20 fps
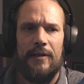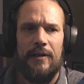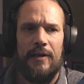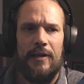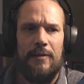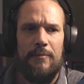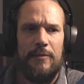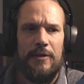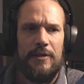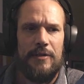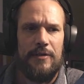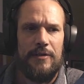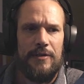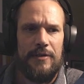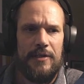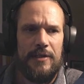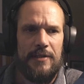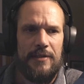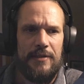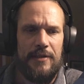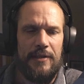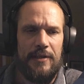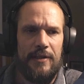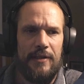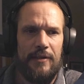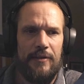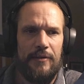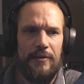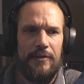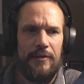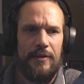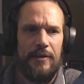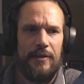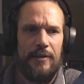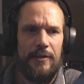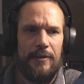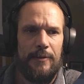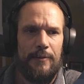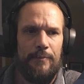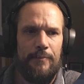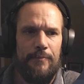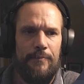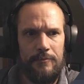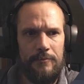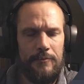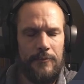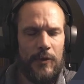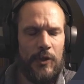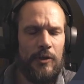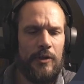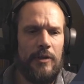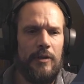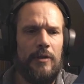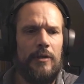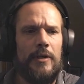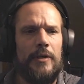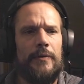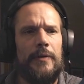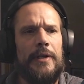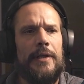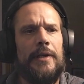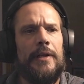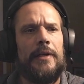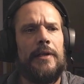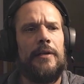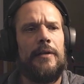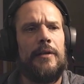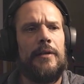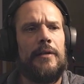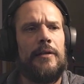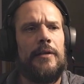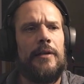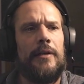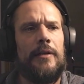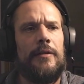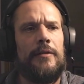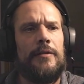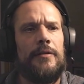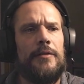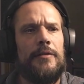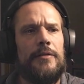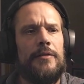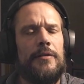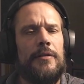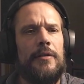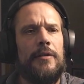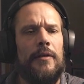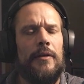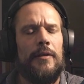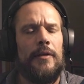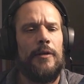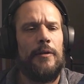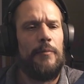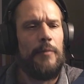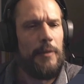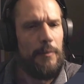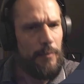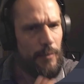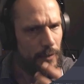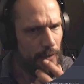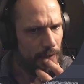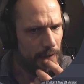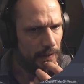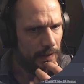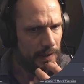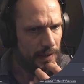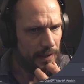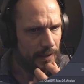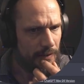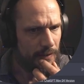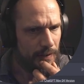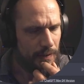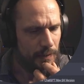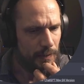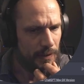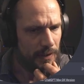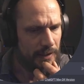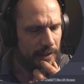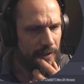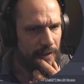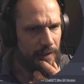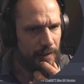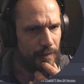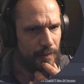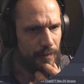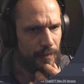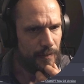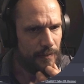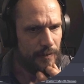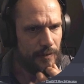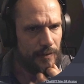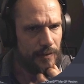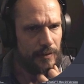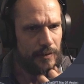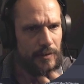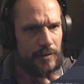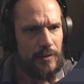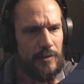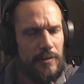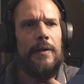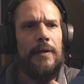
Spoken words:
Let me just test it out. Okay, oh wait, I can just no, but what I cannot do a getter for.